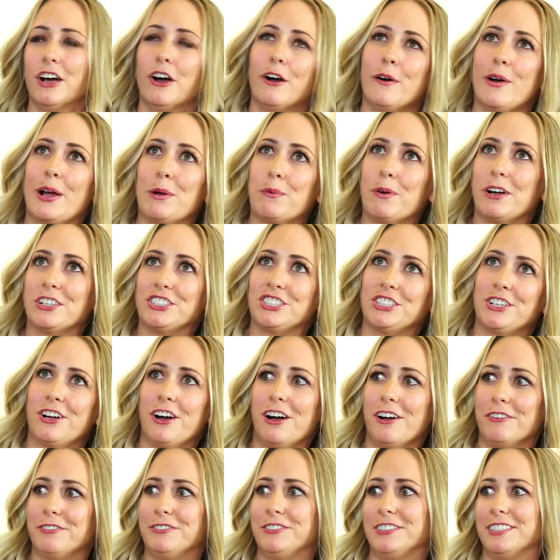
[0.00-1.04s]
oh, I watch
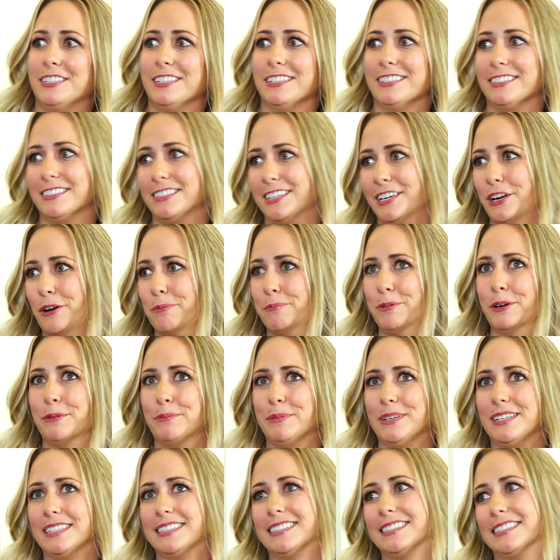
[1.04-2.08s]
golf to, put
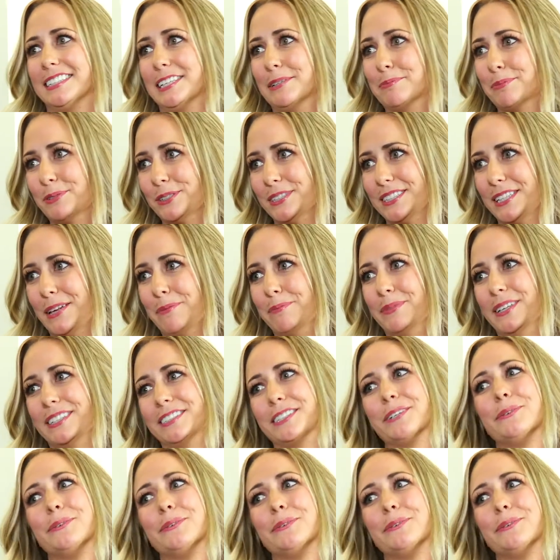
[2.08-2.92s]
me to sleep or something.